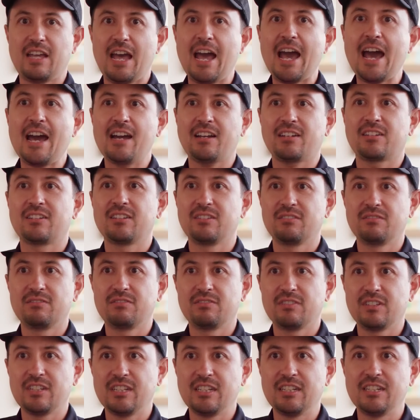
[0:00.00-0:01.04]
act of
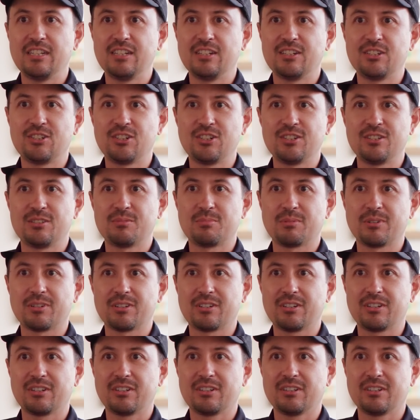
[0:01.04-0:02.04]
eating a cheeseburger.